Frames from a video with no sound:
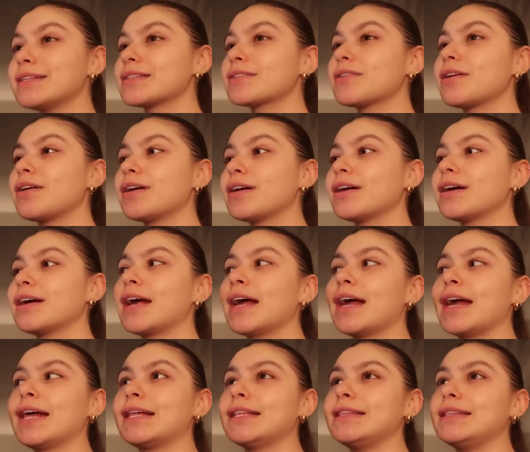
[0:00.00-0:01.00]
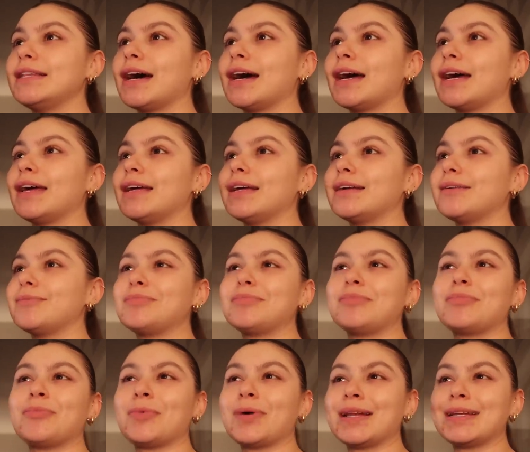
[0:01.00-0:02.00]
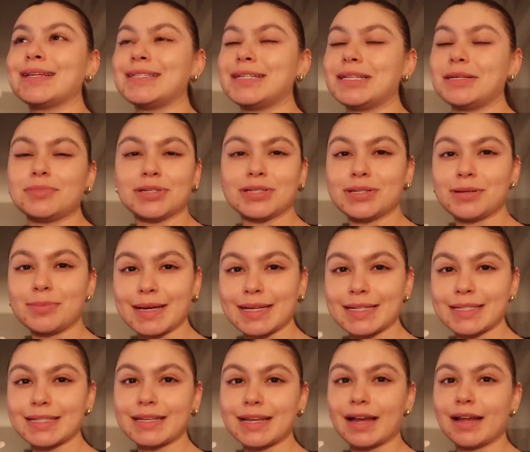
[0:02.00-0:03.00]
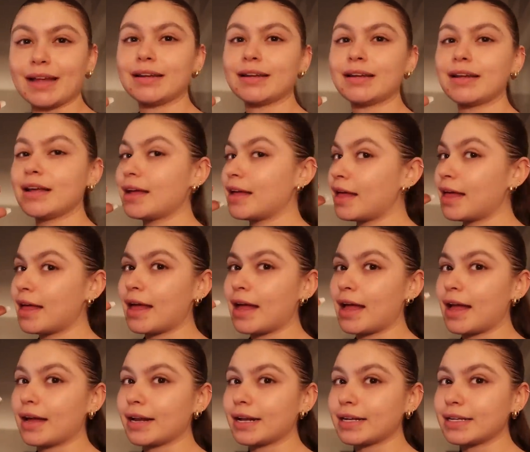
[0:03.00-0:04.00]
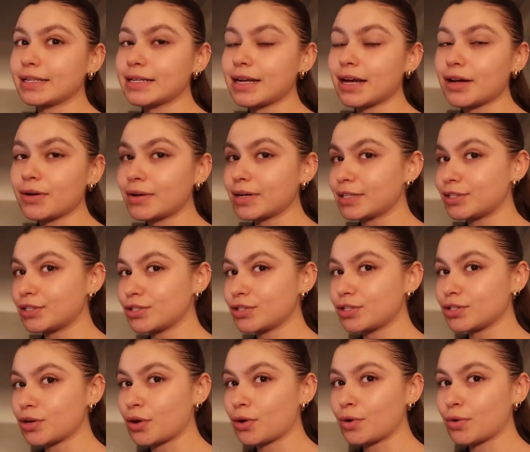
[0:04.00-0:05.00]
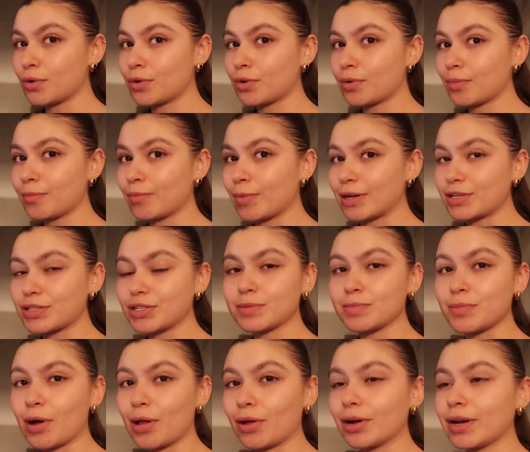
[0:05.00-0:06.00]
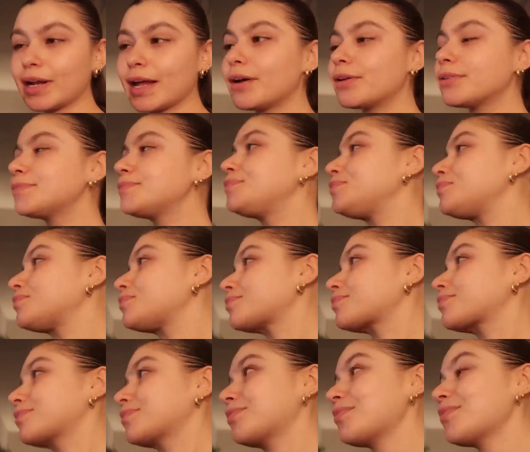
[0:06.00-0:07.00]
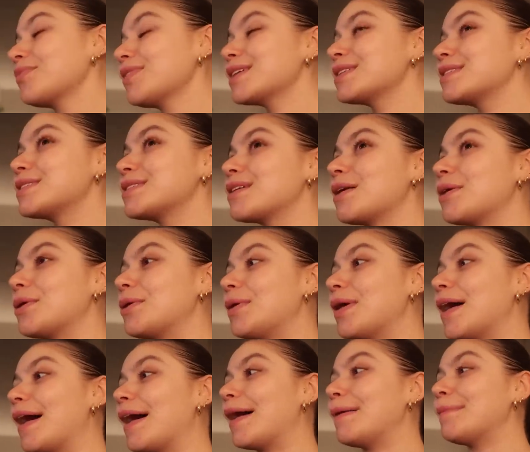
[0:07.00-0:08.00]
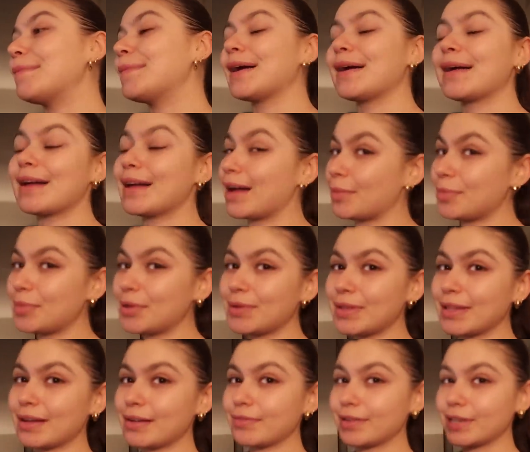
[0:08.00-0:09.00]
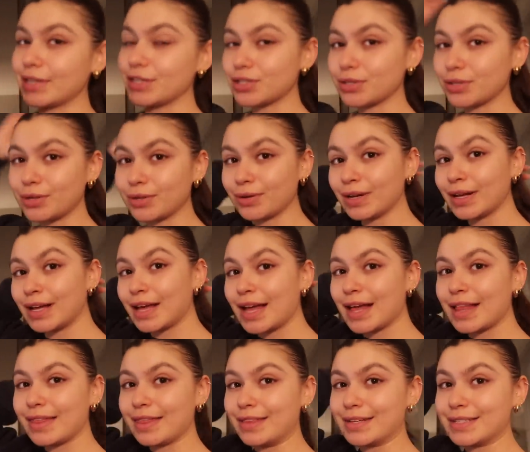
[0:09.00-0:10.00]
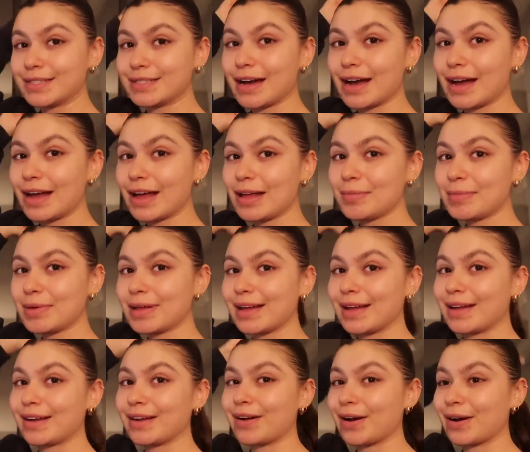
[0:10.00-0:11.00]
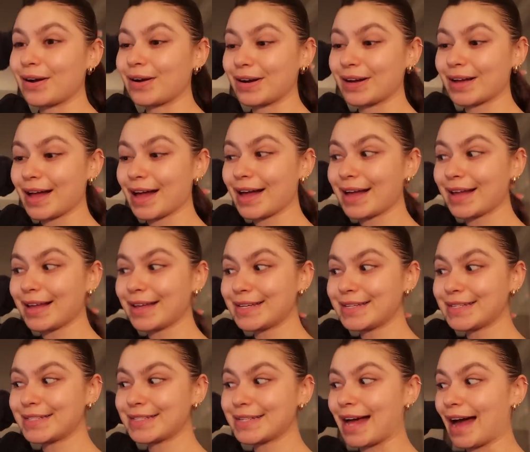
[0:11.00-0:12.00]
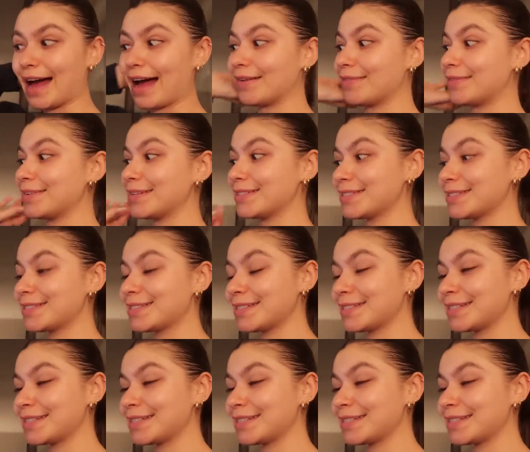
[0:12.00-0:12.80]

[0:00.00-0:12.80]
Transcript: scar that went deep into my skin and I can tell it's so much smaller now. So I'm happy with that facial. This time it hurt guys. I was,